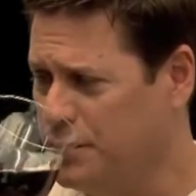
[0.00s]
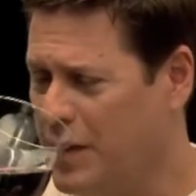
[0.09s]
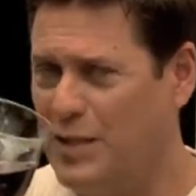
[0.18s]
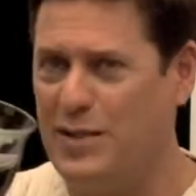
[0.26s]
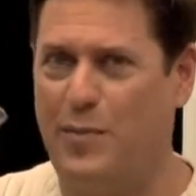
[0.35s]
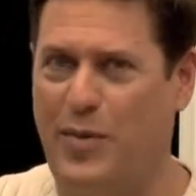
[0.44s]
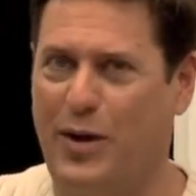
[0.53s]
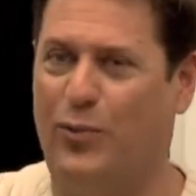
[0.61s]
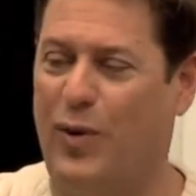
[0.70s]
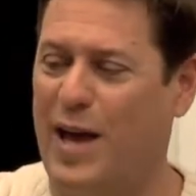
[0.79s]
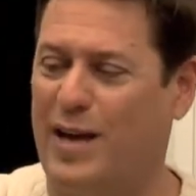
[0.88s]
It's a big
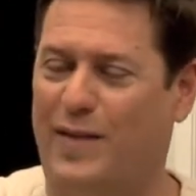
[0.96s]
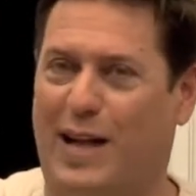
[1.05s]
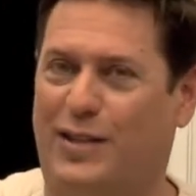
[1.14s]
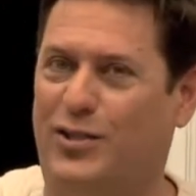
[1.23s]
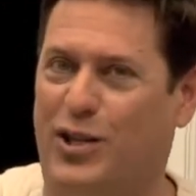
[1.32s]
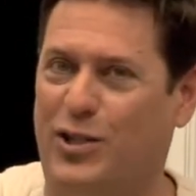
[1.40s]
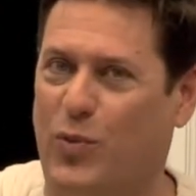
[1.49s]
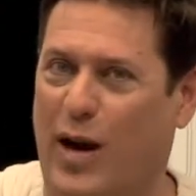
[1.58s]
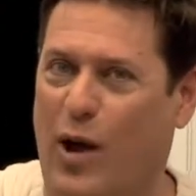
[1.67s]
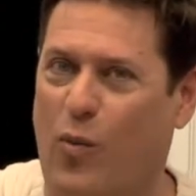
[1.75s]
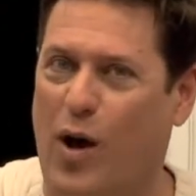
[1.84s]
red, and that's just
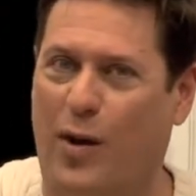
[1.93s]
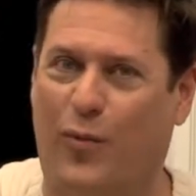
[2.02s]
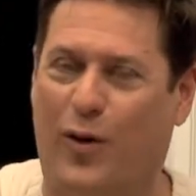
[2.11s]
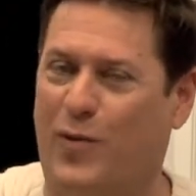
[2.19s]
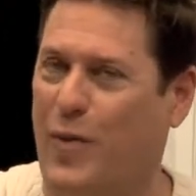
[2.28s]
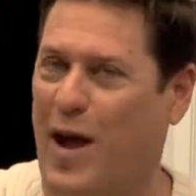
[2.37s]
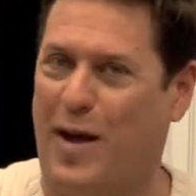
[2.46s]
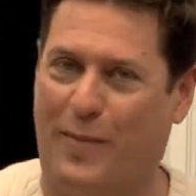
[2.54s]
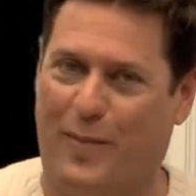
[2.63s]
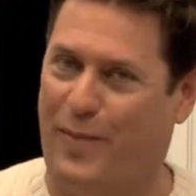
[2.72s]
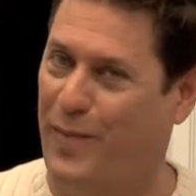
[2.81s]
what I want with my
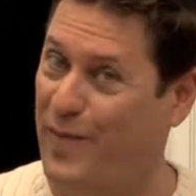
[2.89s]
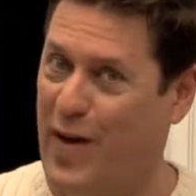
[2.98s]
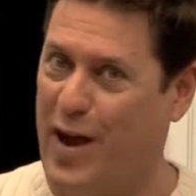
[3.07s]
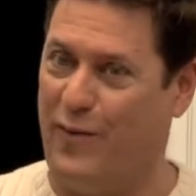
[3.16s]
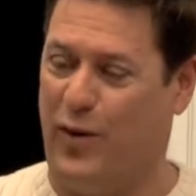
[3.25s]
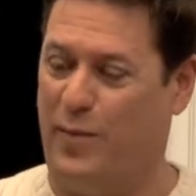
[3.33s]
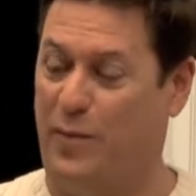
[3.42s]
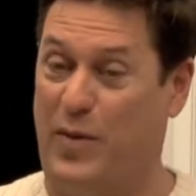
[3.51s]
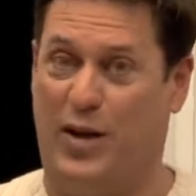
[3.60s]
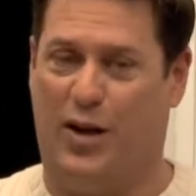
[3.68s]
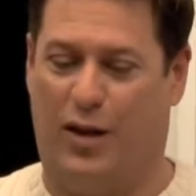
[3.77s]
favorite
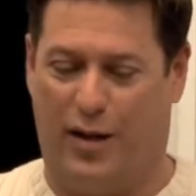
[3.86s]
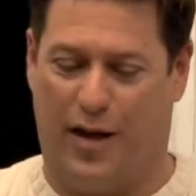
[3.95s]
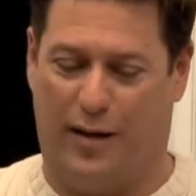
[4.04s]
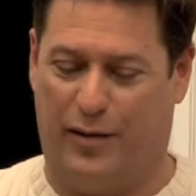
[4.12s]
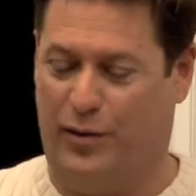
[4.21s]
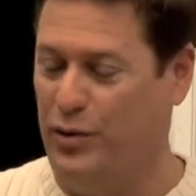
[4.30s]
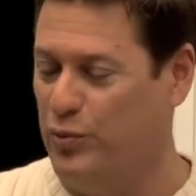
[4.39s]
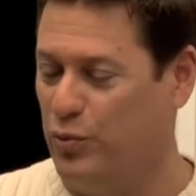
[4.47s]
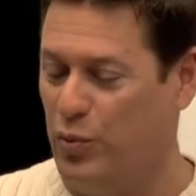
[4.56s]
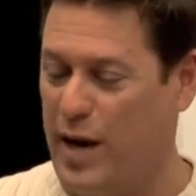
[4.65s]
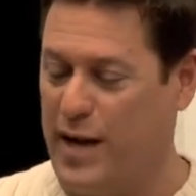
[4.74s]
meal, a
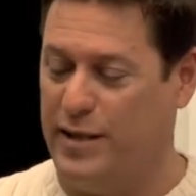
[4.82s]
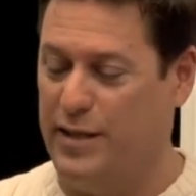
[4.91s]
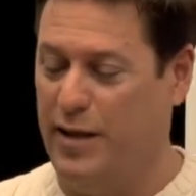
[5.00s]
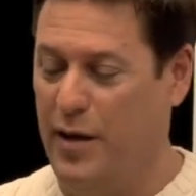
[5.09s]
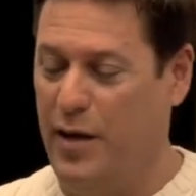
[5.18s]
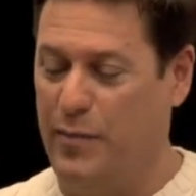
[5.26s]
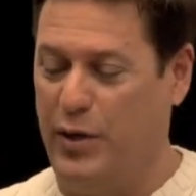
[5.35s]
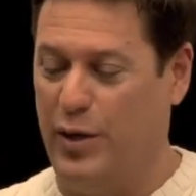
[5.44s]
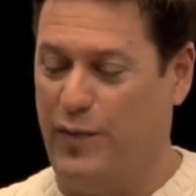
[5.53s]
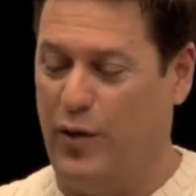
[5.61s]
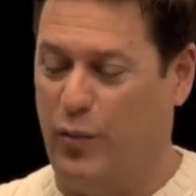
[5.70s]
great,
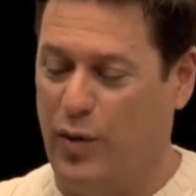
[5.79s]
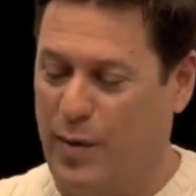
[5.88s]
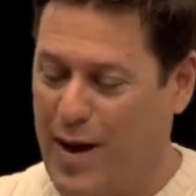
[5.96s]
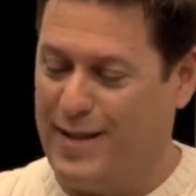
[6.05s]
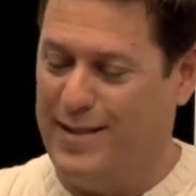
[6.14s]
beautiful ribeye